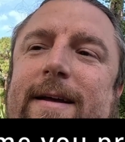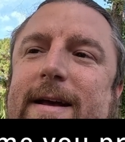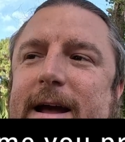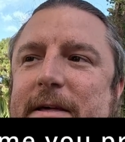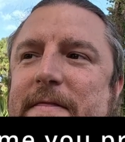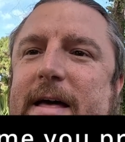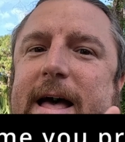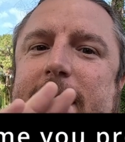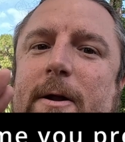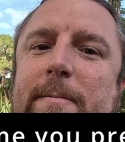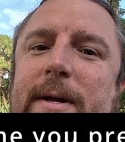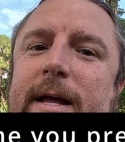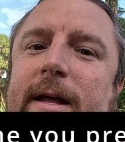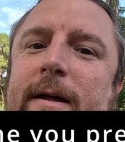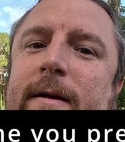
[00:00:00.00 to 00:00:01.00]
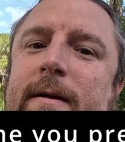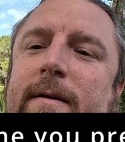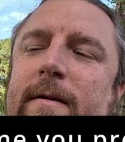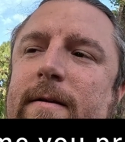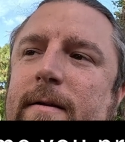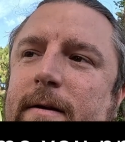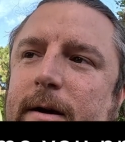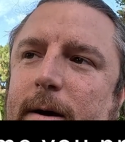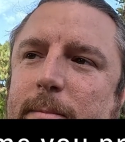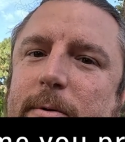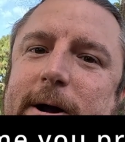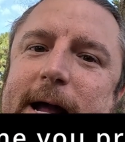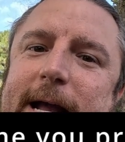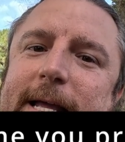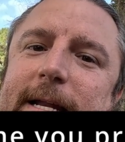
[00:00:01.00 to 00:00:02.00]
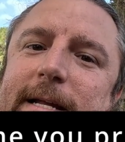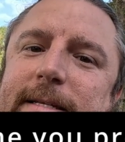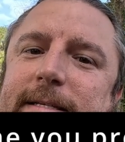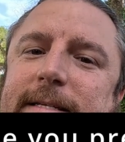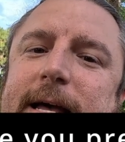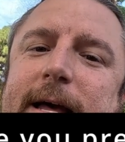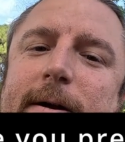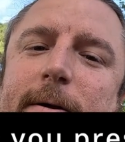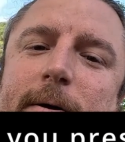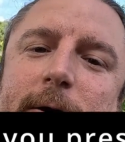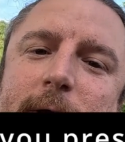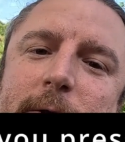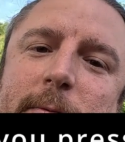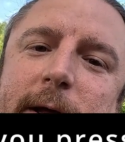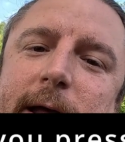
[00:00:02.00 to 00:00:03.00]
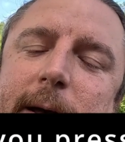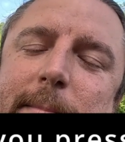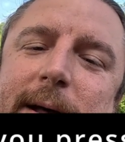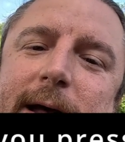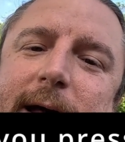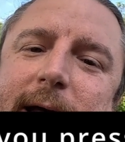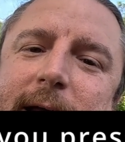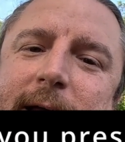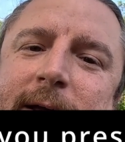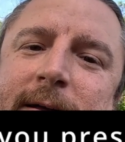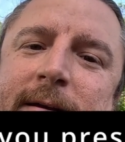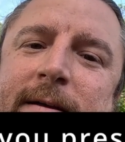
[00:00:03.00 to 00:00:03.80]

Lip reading: And that'll be a bracketed set all the way up high,